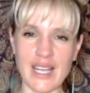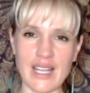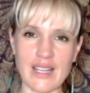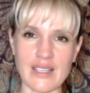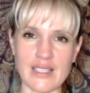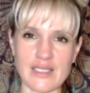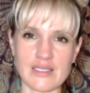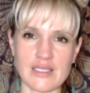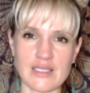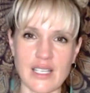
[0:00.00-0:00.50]

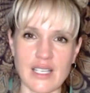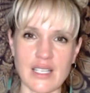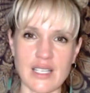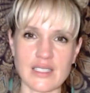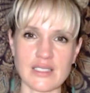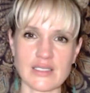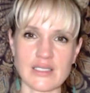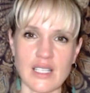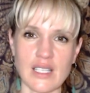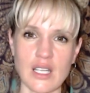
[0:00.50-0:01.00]
these things,
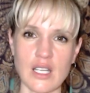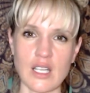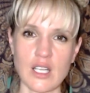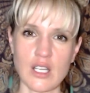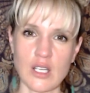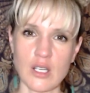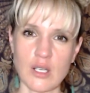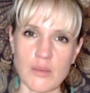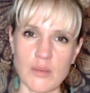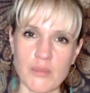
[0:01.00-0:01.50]

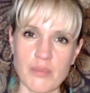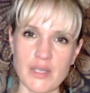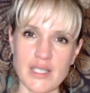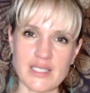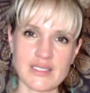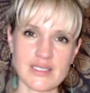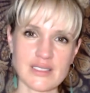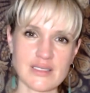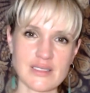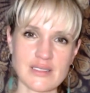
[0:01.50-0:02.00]
but
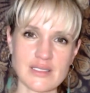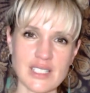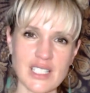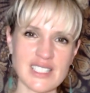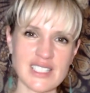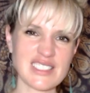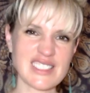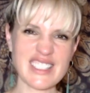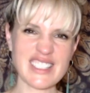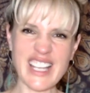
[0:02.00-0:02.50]
it's just
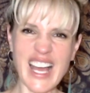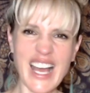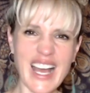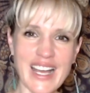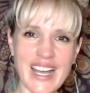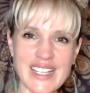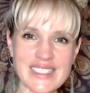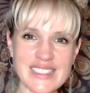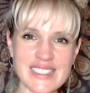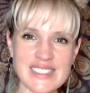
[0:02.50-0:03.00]
that.
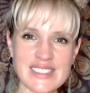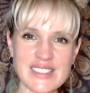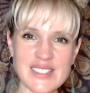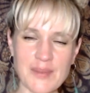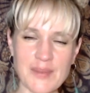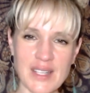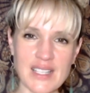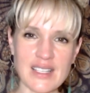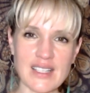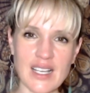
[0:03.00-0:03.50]
It's
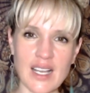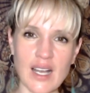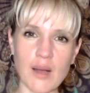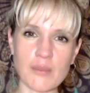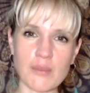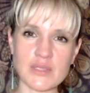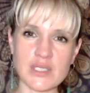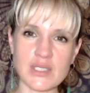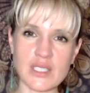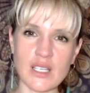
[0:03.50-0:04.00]
something that
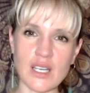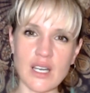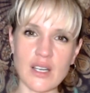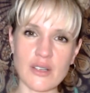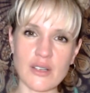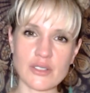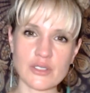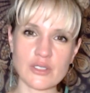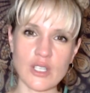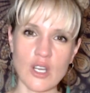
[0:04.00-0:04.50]
comes and
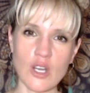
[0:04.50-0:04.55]
goes.